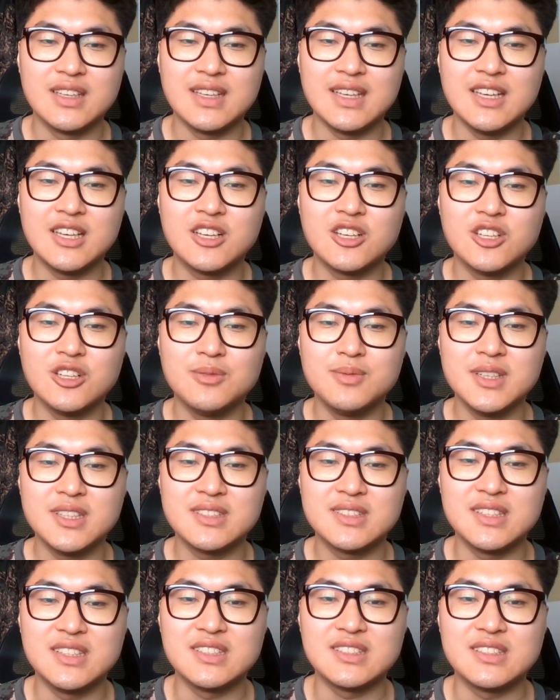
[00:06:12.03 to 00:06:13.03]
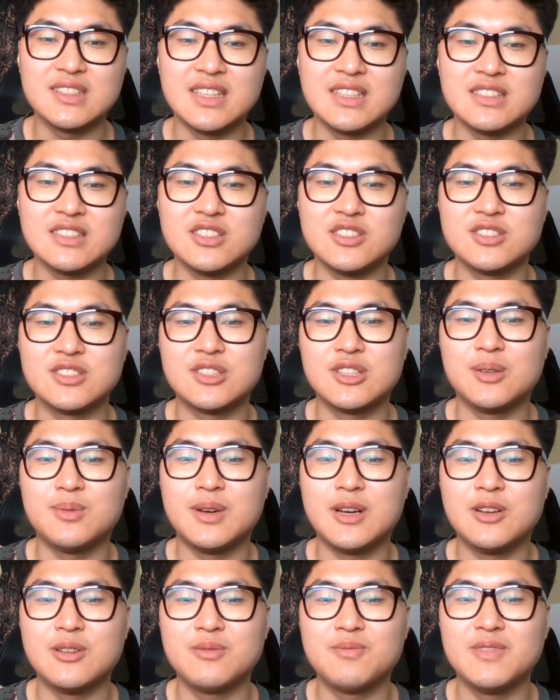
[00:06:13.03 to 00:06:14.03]
Economics is not just
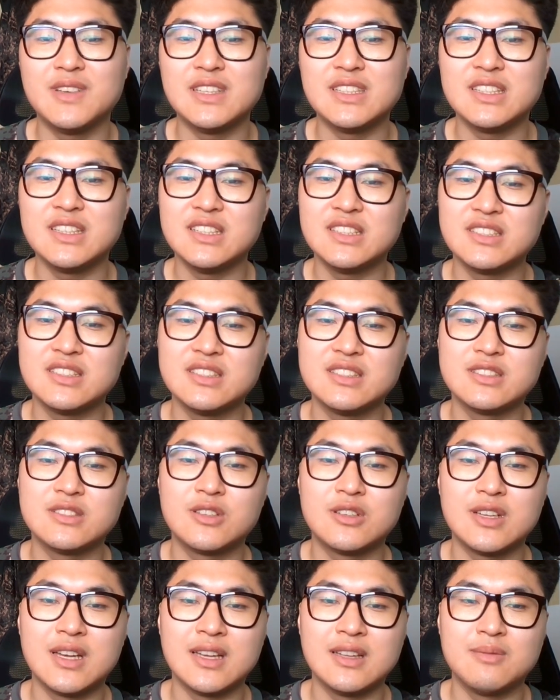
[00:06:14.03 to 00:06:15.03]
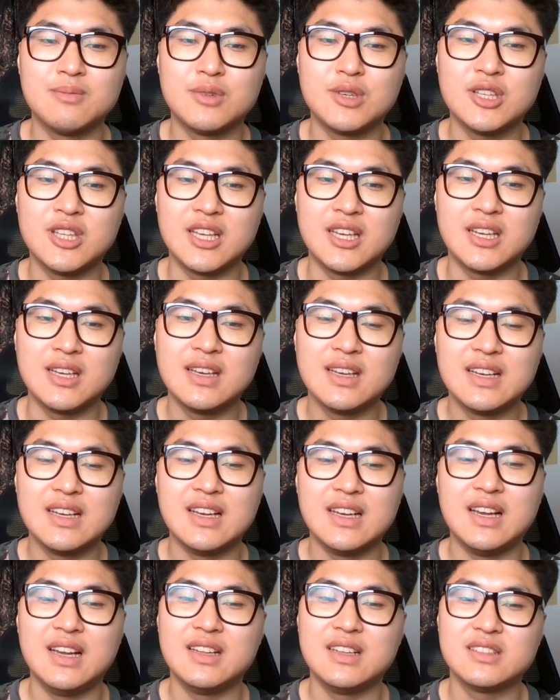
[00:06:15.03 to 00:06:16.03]
about businesses and money.
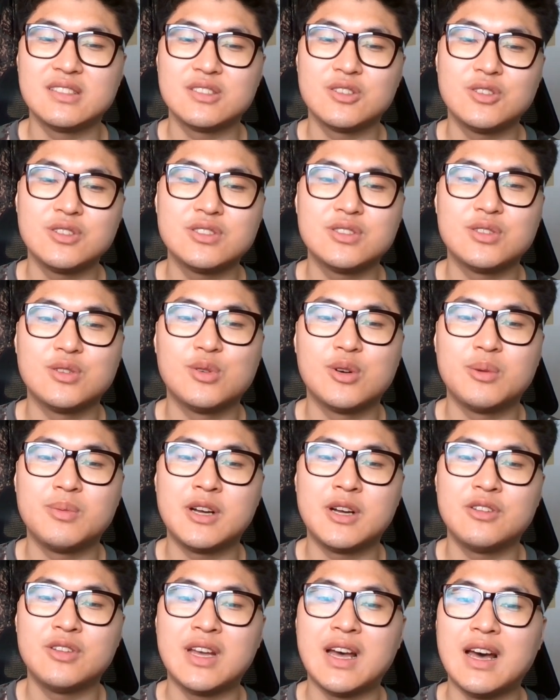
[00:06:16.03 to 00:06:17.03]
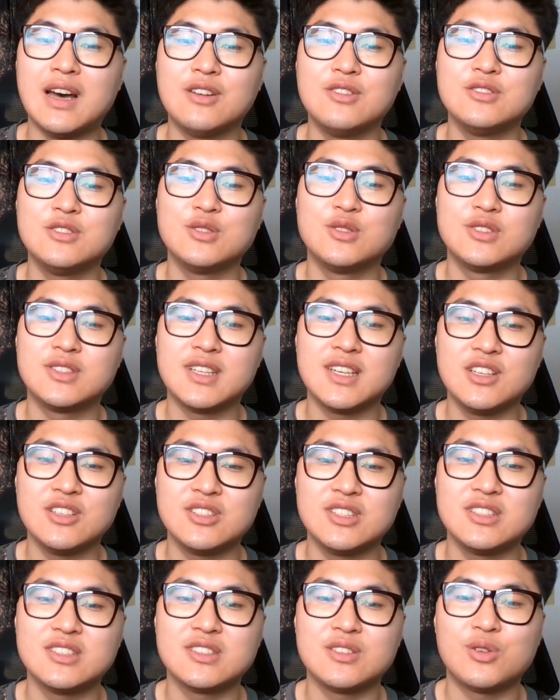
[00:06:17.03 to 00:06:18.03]
It is also about how
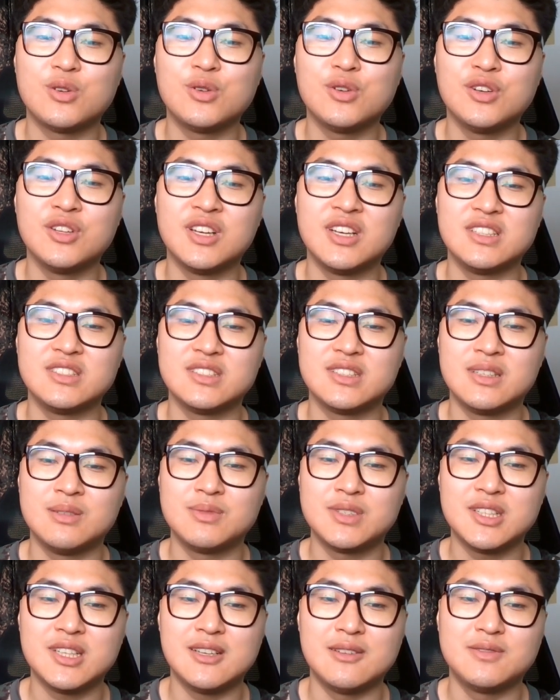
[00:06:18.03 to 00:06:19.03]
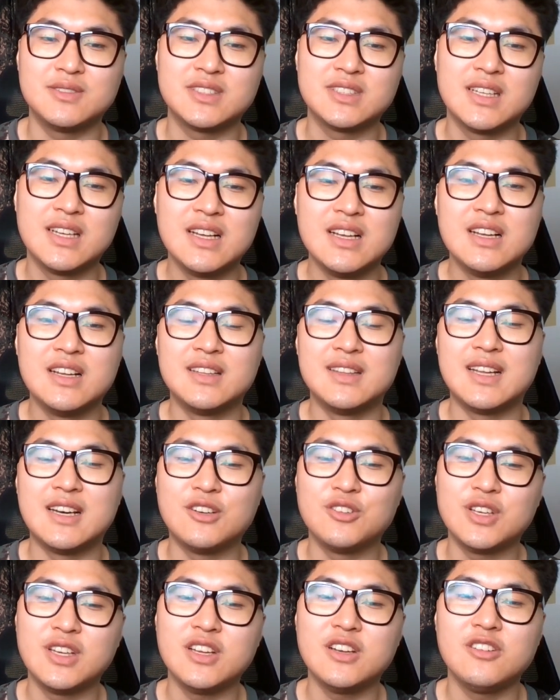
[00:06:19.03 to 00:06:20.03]
societies organize themselves. Now
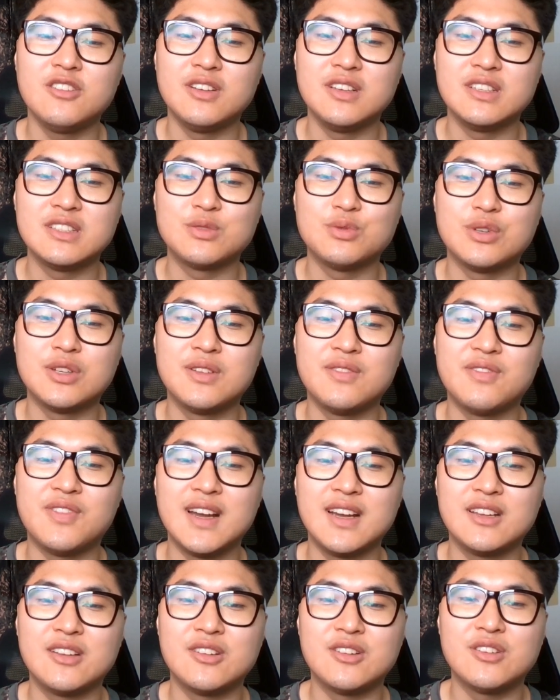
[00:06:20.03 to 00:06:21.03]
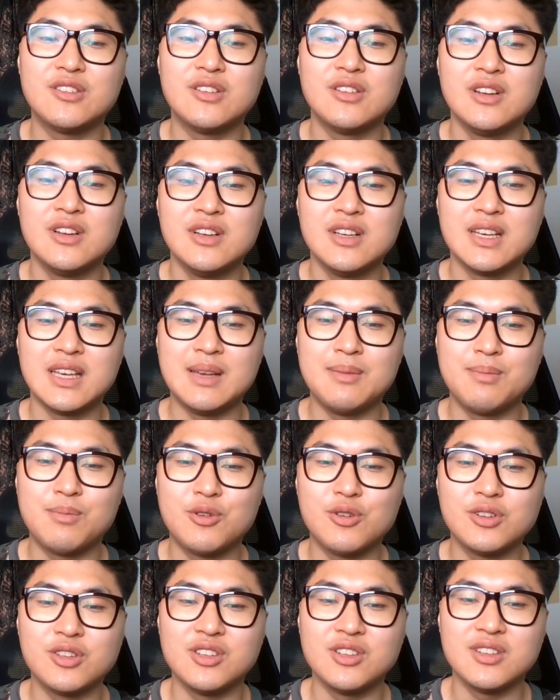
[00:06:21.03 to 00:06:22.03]
here is one final
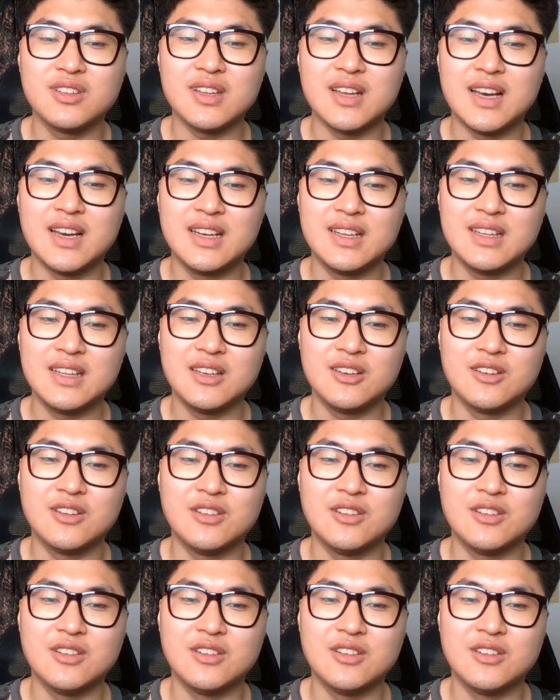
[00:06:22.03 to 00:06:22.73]
important idea.